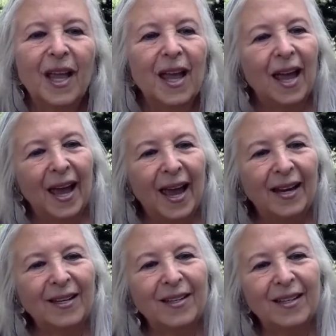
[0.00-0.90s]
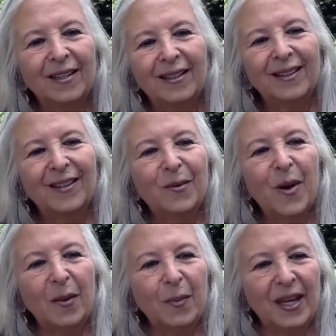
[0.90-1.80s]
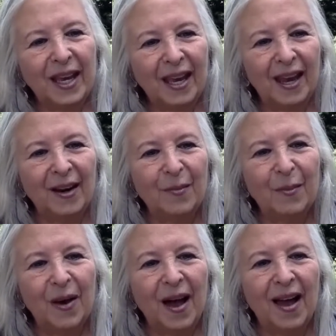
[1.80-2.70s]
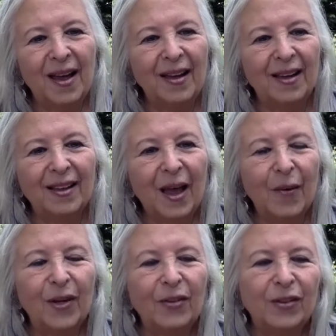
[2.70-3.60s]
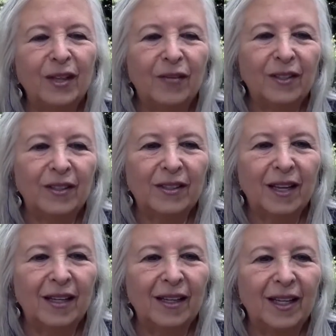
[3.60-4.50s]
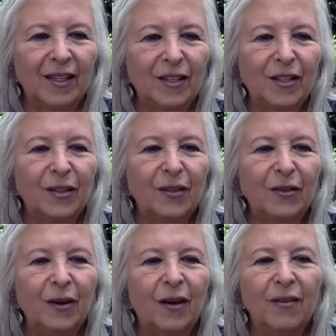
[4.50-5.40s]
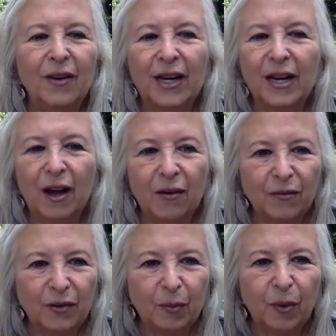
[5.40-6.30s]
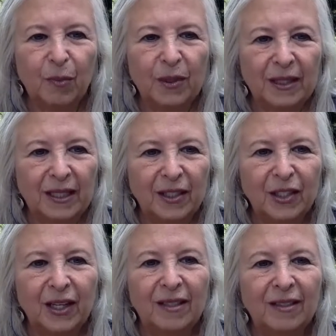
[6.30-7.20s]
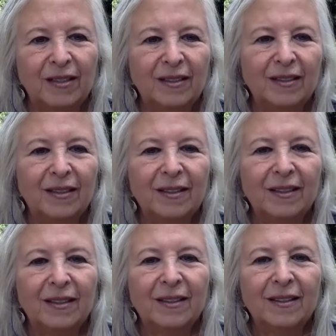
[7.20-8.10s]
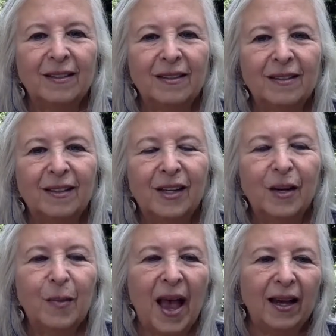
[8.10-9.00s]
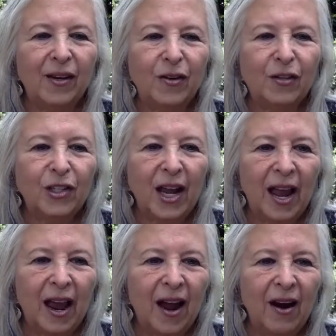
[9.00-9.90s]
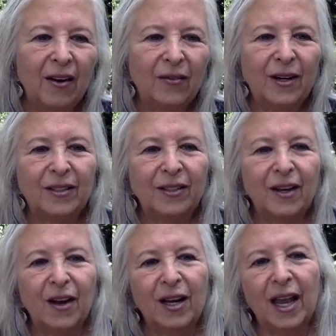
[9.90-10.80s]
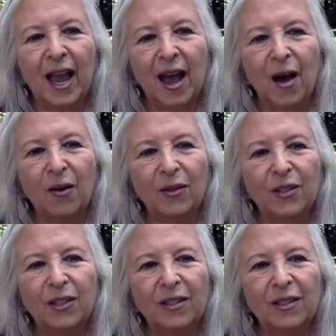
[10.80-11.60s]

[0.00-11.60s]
And you might begin by allowing yourself to settle into a very comfortable position. Sitting back in your chair, resting on a couch,